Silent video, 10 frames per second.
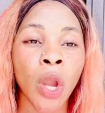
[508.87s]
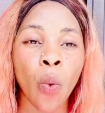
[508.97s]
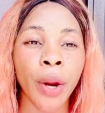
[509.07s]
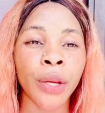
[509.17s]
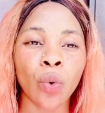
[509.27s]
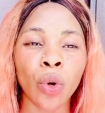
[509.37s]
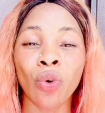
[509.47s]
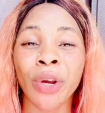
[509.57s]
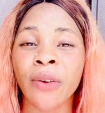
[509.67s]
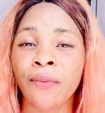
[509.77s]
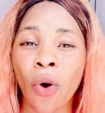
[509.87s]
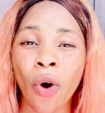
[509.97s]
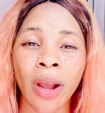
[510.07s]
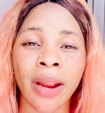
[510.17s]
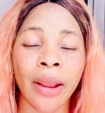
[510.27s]
when you're looking for
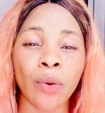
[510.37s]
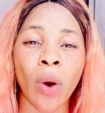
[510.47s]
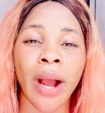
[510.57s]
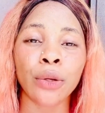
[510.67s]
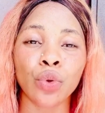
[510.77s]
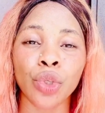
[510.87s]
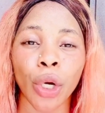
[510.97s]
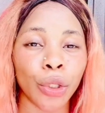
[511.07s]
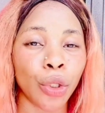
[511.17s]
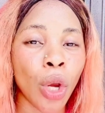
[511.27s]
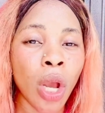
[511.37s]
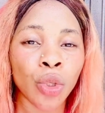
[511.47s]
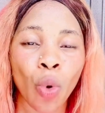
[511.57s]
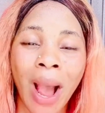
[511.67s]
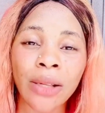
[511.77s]
oil that you can use on
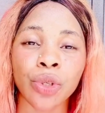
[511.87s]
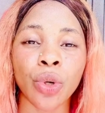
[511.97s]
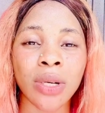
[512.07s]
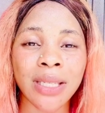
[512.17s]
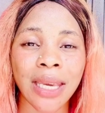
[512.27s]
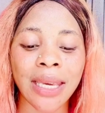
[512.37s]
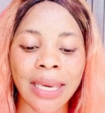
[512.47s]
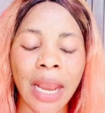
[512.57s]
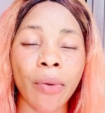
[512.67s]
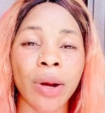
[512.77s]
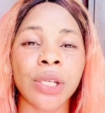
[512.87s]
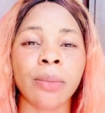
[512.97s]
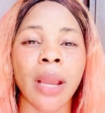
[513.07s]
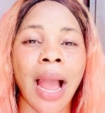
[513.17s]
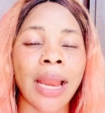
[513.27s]
to add to your skincare
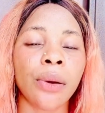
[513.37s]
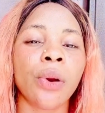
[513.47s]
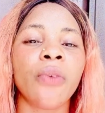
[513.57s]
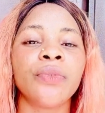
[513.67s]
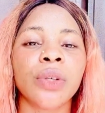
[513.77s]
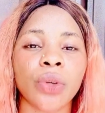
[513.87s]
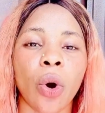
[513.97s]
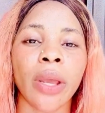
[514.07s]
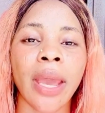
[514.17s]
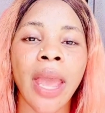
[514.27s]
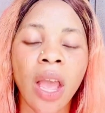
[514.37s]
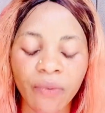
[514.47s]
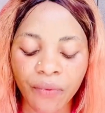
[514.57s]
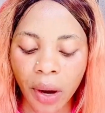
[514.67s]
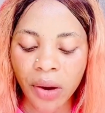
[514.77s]
regimen. I love this oil
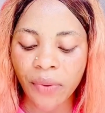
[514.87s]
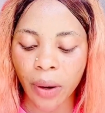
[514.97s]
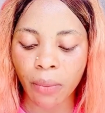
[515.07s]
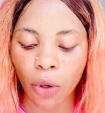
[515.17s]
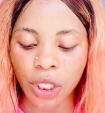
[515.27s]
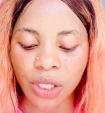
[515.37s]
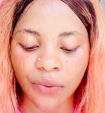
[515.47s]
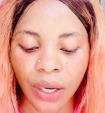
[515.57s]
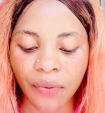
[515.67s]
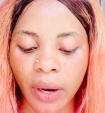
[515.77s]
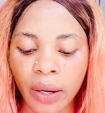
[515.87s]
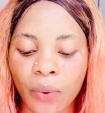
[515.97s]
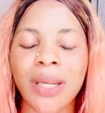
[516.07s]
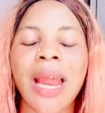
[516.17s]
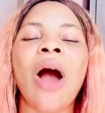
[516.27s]
very, very much. It's very, very
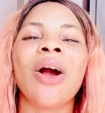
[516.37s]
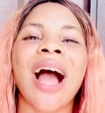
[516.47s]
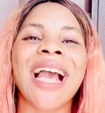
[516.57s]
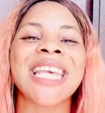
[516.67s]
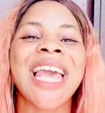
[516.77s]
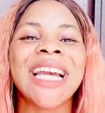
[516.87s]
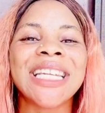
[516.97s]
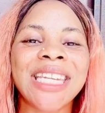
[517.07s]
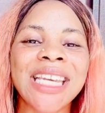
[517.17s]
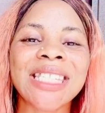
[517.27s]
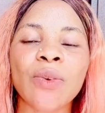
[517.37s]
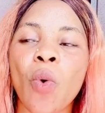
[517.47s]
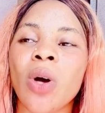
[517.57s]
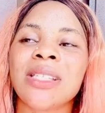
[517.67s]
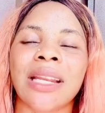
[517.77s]
good. Now guys, these
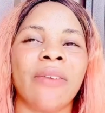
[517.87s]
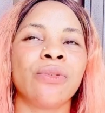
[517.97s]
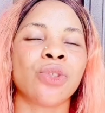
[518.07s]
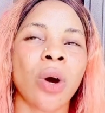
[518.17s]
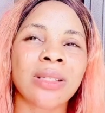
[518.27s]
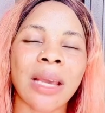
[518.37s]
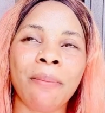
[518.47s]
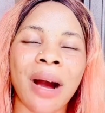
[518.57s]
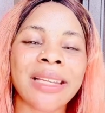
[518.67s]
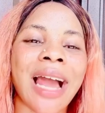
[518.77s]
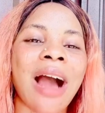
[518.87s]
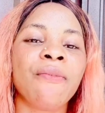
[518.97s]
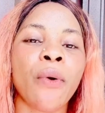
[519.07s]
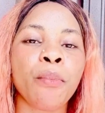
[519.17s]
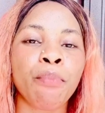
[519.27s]
ones that I've talked about are
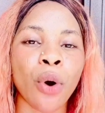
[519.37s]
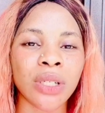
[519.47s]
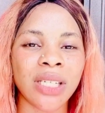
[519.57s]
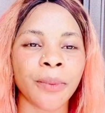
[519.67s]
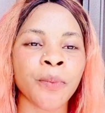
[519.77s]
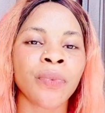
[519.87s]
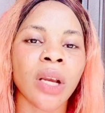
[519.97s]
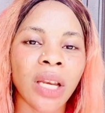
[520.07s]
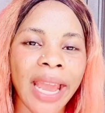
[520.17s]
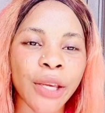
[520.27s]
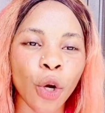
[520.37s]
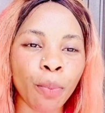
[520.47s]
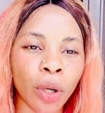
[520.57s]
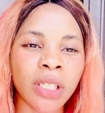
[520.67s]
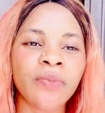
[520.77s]
for body, like your
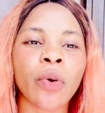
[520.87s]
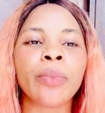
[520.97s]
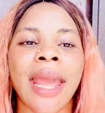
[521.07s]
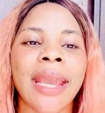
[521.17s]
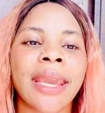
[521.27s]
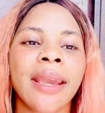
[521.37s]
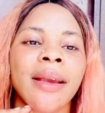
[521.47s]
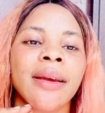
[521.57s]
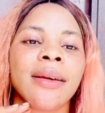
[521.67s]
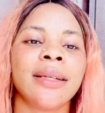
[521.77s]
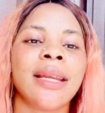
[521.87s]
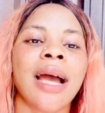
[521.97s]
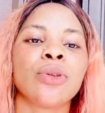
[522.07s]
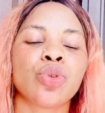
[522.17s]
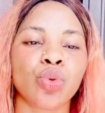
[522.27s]
body from your neck
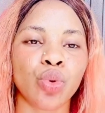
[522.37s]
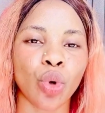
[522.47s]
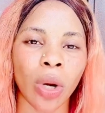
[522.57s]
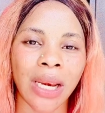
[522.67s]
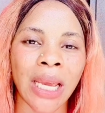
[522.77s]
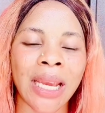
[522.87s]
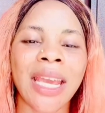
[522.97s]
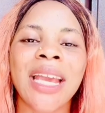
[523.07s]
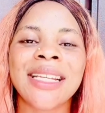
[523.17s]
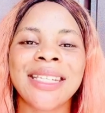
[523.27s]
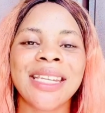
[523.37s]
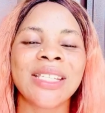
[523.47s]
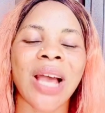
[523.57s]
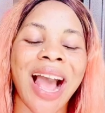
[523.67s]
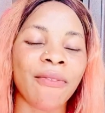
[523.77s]
down to your leg.
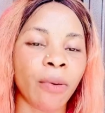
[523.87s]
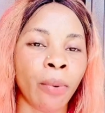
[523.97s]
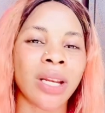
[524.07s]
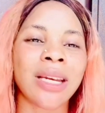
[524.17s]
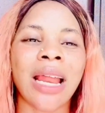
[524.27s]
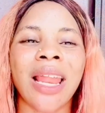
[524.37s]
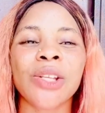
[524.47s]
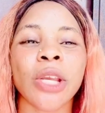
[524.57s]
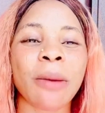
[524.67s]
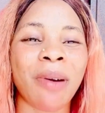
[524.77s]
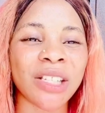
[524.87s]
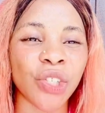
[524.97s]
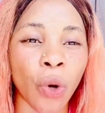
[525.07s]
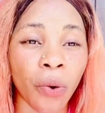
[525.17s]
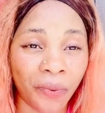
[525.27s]
These are for body. Now let's talk about
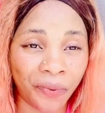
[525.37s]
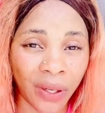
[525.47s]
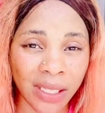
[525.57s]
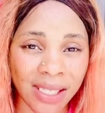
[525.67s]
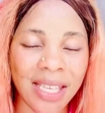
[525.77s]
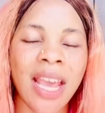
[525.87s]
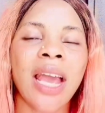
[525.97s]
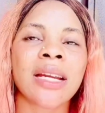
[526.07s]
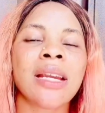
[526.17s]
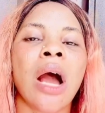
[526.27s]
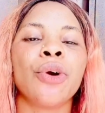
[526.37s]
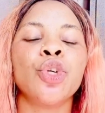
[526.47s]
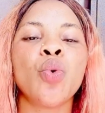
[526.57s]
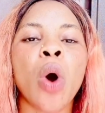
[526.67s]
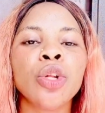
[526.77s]
your face. Now
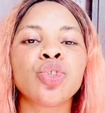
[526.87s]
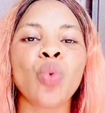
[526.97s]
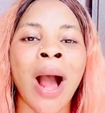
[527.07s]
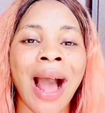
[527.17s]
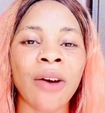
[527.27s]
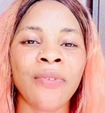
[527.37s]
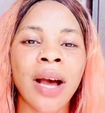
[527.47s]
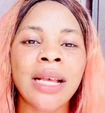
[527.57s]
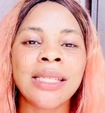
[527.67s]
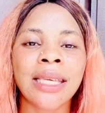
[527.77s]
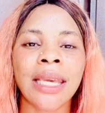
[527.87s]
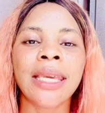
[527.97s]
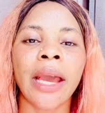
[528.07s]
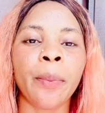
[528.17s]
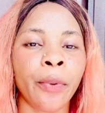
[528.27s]
you want to have
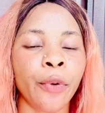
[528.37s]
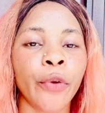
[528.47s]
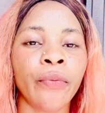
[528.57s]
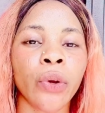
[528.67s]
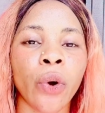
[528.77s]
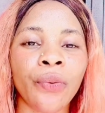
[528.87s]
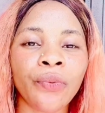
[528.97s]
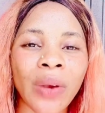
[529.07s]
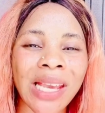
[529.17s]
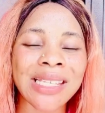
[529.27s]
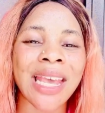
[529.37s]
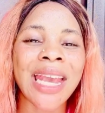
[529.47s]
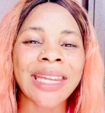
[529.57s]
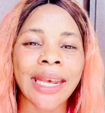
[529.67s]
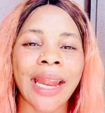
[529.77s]
skincare products for your face
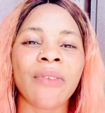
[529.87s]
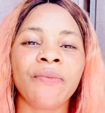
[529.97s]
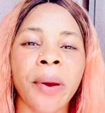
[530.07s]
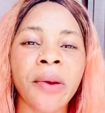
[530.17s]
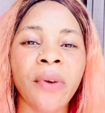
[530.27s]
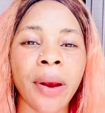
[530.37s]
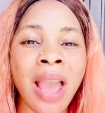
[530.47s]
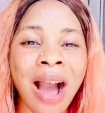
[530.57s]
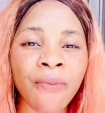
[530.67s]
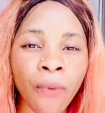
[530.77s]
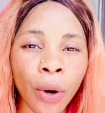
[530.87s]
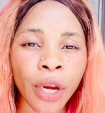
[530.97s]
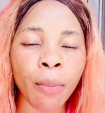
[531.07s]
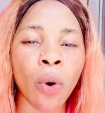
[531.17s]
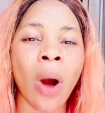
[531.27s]
that are very, very
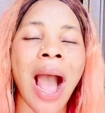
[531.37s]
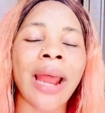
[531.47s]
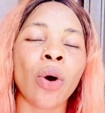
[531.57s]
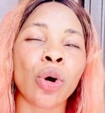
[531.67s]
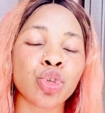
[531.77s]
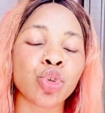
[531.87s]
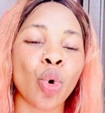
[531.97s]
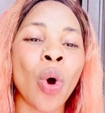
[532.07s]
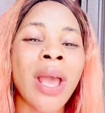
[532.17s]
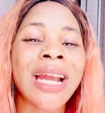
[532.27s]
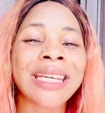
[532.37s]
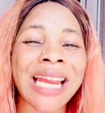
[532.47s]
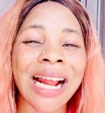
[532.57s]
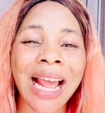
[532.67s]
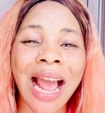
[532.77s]
affordable, and also
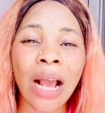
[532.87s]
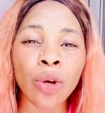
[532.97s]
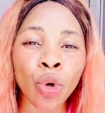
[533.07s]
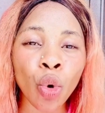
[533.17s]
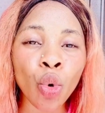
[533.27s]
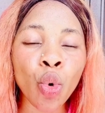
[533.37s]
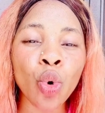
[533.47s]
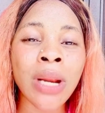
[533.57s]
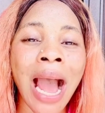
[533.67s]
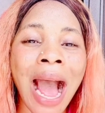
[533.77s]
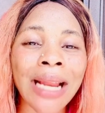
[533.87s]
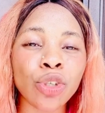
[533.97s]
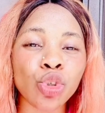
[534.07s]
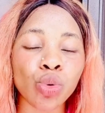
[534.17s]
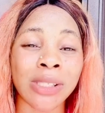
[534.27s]
that are good
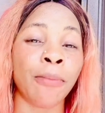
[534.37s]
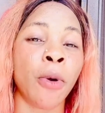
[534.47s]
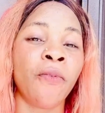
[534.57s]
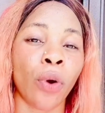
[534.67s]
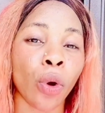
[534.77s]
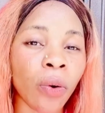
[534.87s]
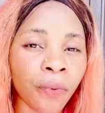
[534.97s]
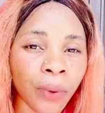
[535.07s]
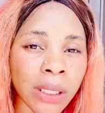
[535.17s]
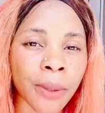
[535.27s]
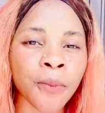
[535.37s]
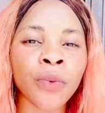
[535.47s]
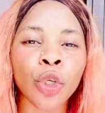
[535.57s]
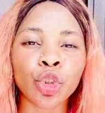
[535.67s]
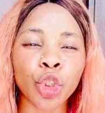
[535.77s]
and suitable for your face.
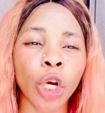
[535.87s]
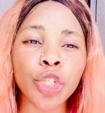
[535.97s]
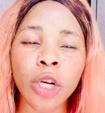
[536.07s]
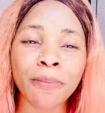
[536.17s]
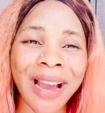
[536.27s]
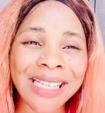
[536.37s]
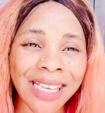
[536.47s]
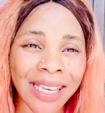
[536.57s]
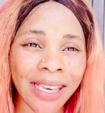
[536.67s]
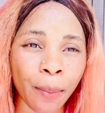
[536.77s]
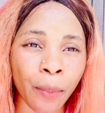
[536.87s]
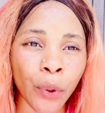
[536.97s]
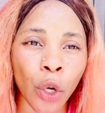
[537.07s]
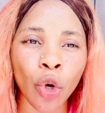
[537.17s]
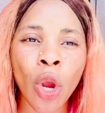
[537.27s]
You don't just buy skincare
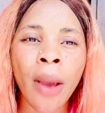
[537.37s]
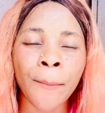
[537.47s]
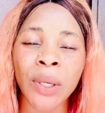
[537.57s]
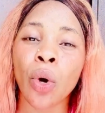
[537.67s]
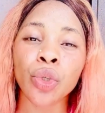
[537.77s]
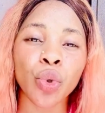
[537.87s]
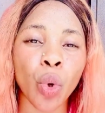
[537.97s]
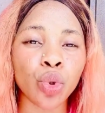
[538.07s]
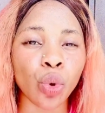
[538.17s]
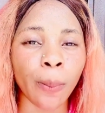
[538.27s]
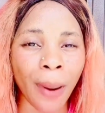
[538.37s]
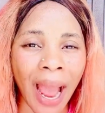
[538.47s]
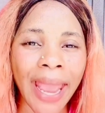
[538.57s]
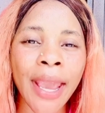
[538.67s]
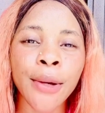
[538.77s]
product because you want to
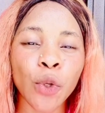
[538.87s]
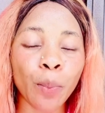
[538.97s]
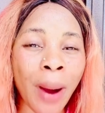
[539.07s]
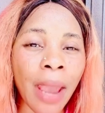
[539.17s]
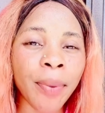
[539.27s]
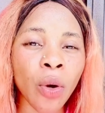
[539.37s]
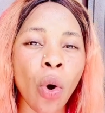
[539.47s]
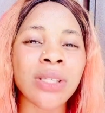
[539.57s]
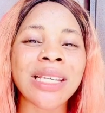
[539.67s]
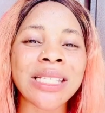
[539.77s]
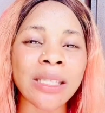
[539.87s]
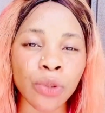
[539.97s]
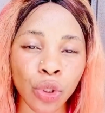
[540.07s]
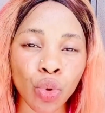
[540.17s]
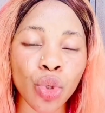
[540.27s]
buy. You buy because it
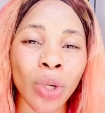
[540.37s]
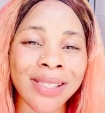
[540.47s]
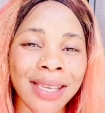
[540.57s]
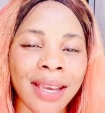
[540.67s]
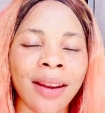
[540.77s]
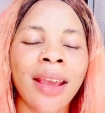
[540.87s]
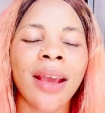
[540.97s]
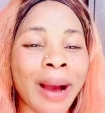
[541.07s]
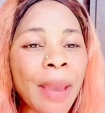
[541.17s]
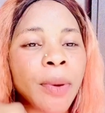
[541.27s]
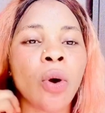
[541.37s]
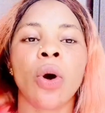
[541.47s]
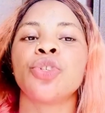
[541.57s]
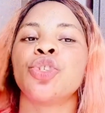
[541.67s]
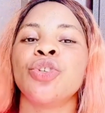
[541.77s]
suits your skin. Buy
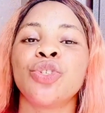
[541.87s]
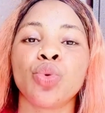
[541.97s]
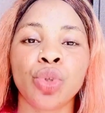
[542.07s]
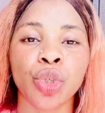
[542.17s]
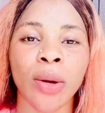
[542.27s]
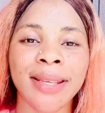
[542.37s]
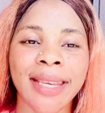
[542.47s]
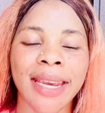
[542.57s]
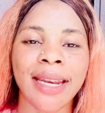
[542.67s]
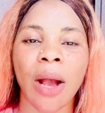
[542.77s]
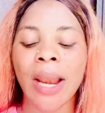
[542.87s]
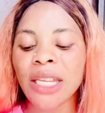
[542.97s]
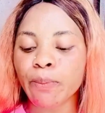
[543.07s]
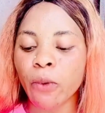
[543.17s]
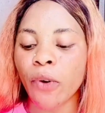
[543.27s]
because it suits your skin. Now
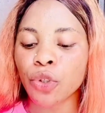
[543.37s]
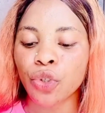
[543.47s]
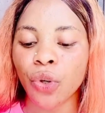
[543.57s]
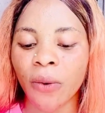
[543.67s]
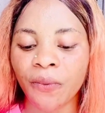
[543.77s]
let's move on to your